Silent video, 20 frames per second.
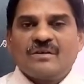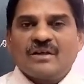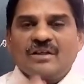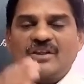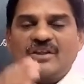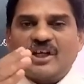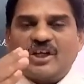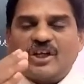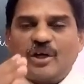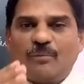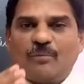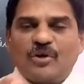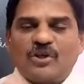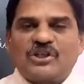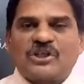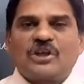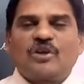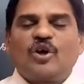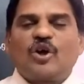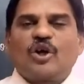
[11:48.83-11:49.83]
The
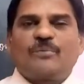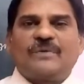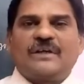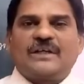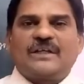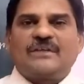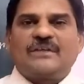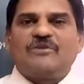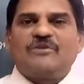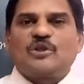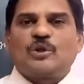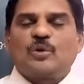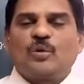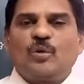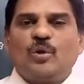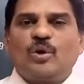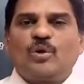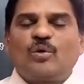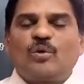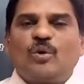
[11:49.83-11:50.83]
communist government which
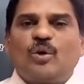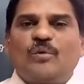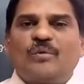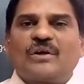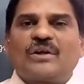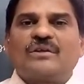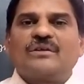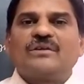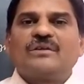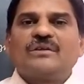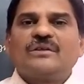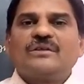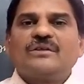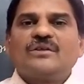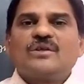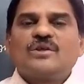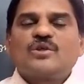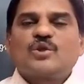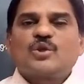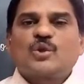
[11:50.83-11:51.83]
ruled over
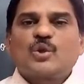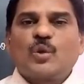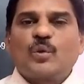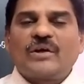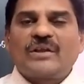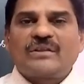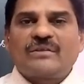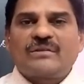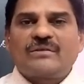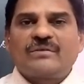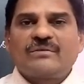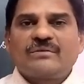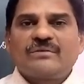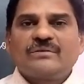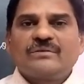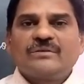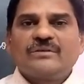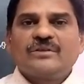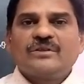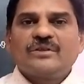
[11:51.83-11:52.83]
Soviet
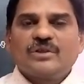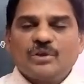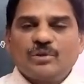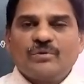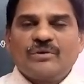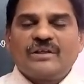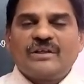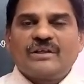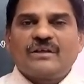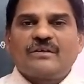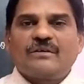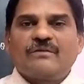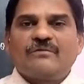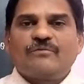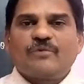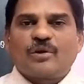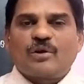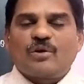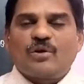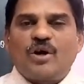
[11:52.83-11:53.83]
Union
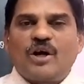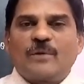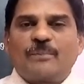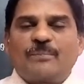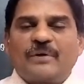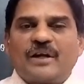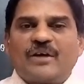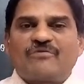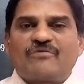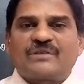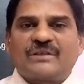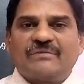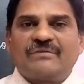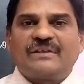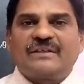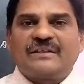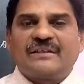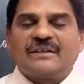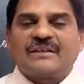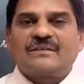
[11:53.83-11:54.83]
for a long period of
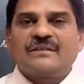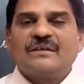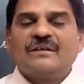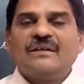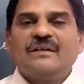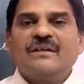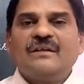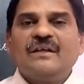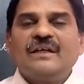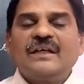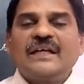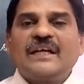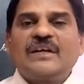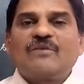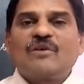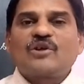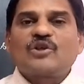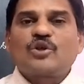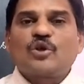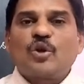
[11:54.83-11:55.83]
70 years, it
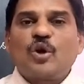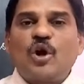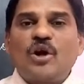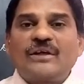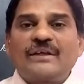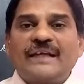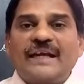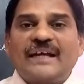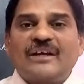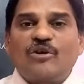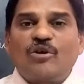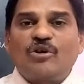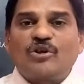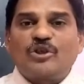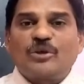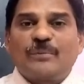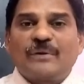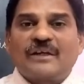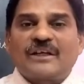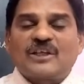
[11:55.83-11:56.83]
was not
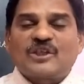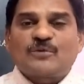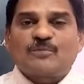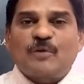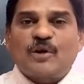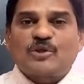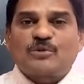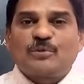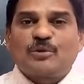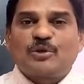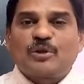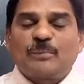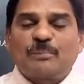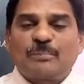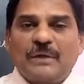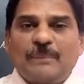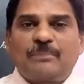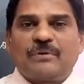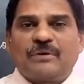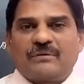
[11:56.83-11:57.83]
accountable, responsible to the
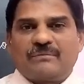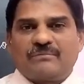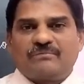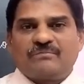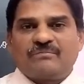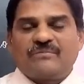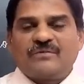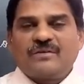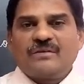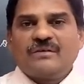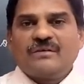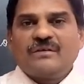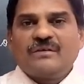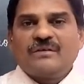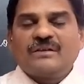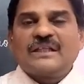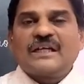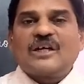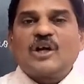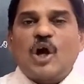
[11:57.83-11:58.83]
people.
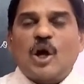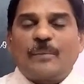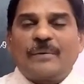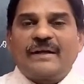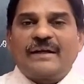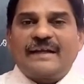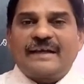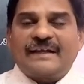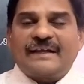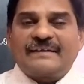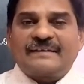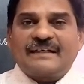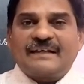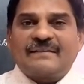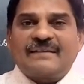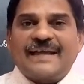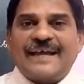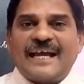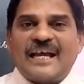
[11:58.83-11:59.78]
The government neglected the